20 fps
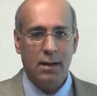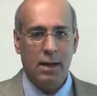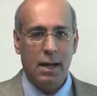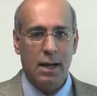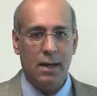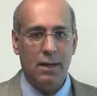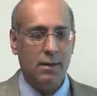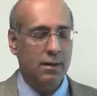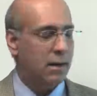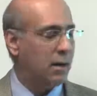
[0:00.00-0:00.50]

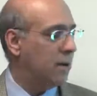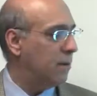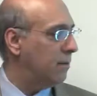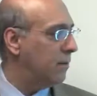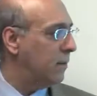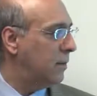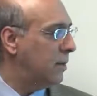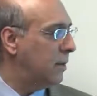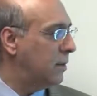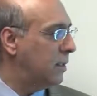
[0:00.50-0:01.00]
And
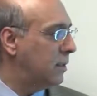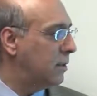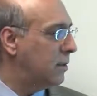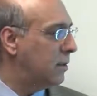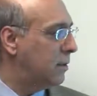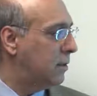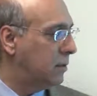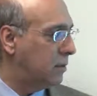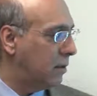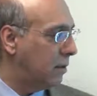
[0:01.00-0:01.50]
um,
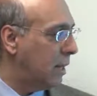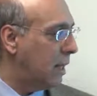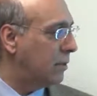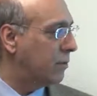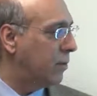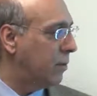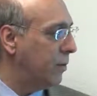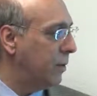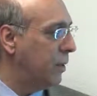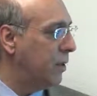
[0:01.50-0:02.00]
just, so
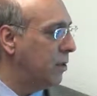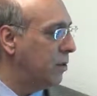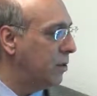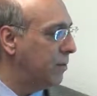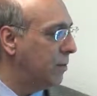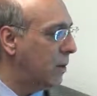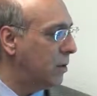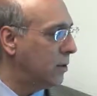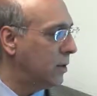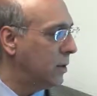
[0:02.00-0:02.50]
that's what we use
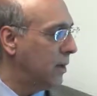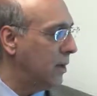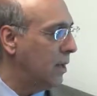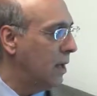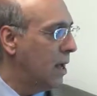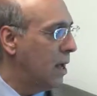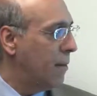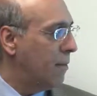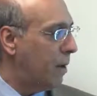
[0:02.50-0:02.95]
mostly.